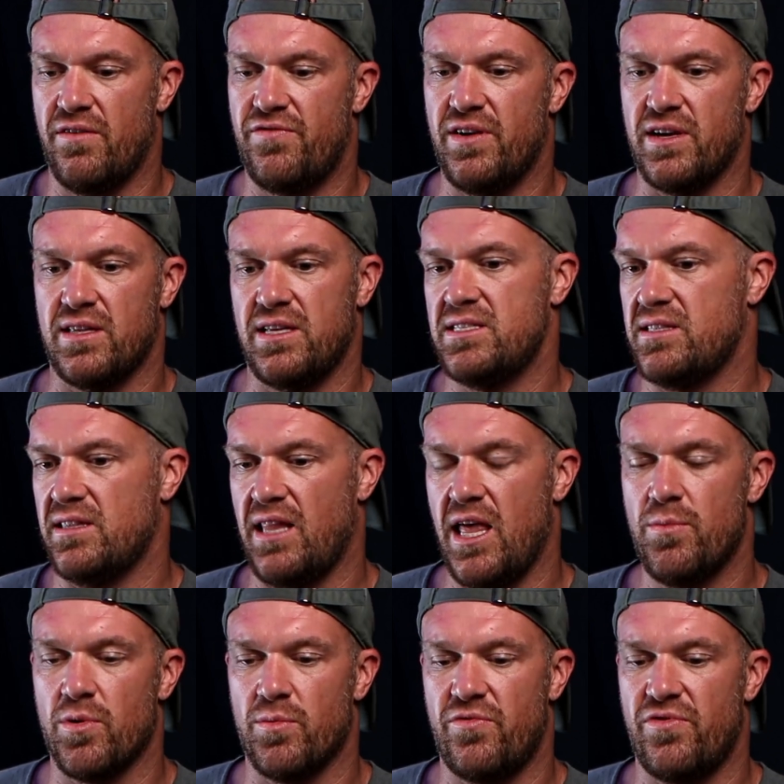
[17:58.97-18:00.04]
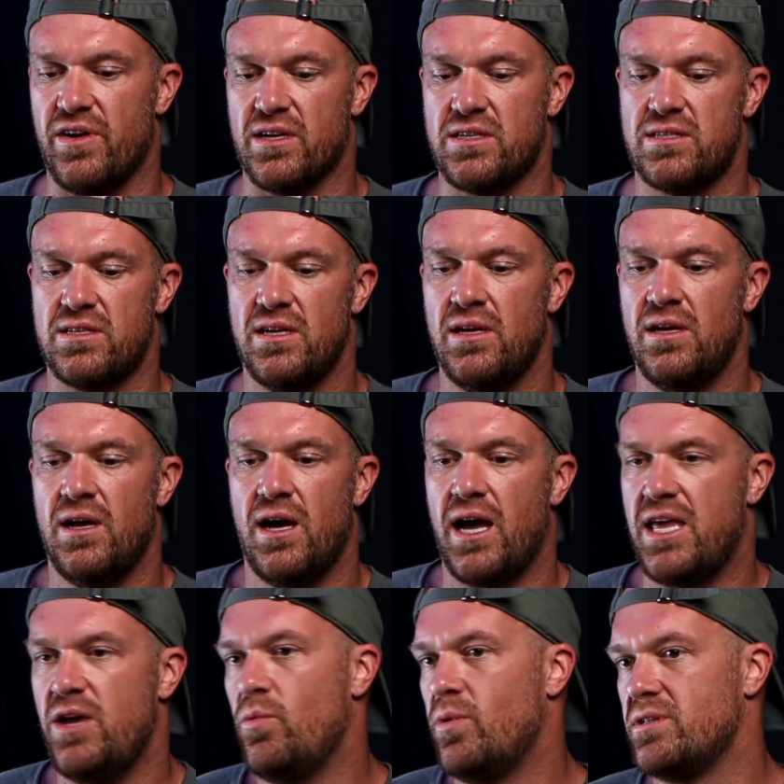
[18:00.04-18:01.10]
fixed, his labrum fixed,
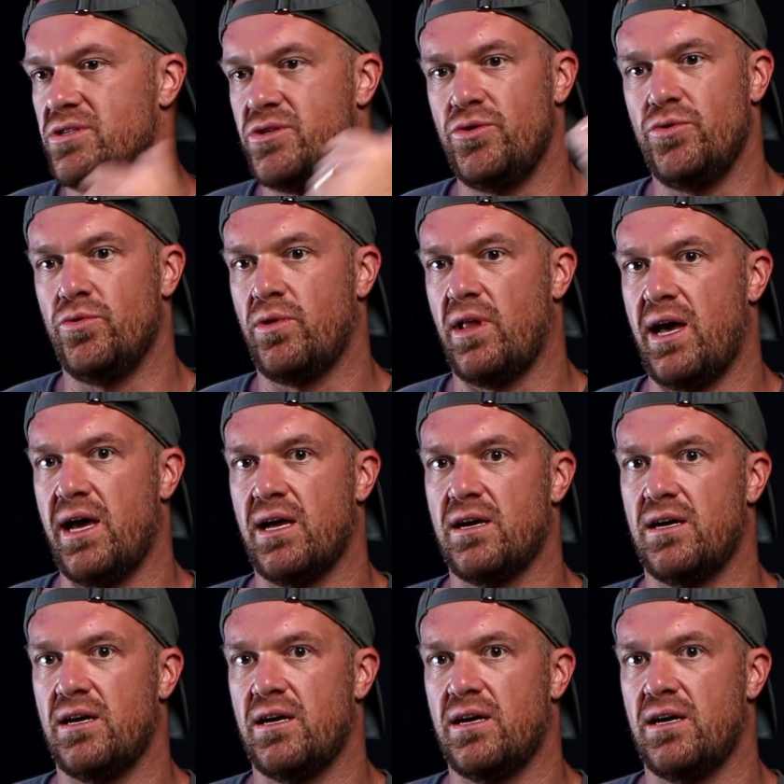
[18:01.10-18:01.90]
he went to like